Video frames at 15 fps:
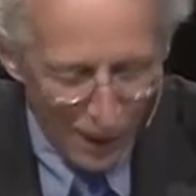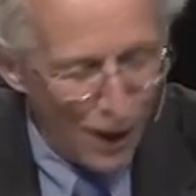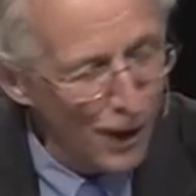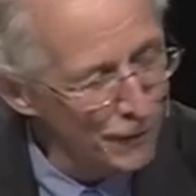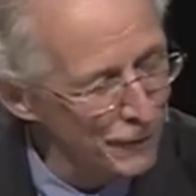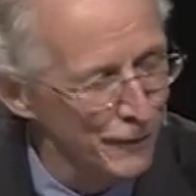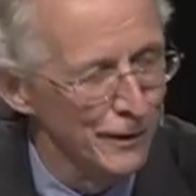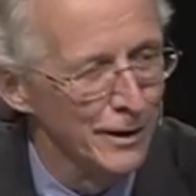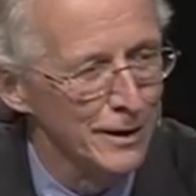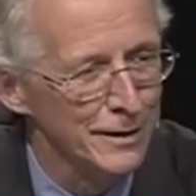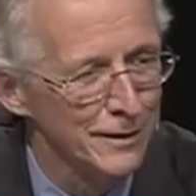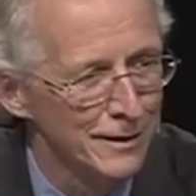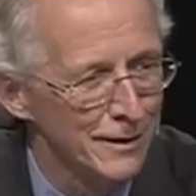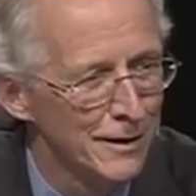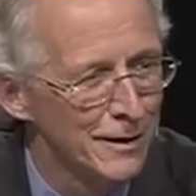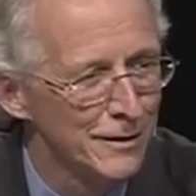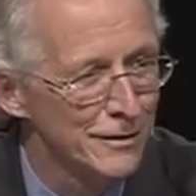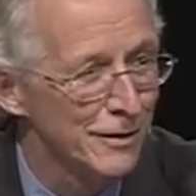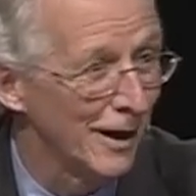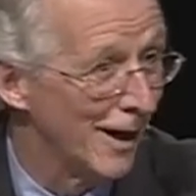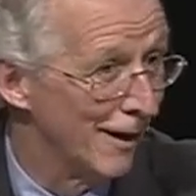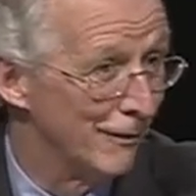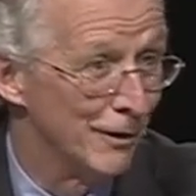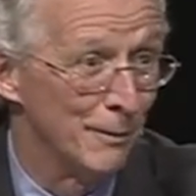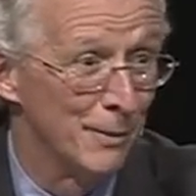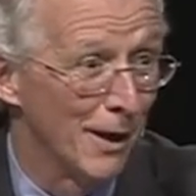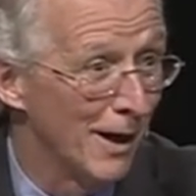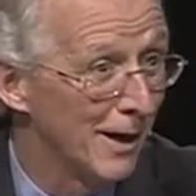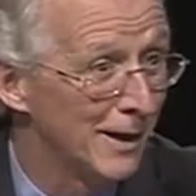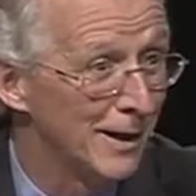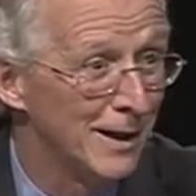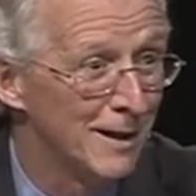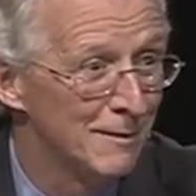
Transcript: offer it to everybody.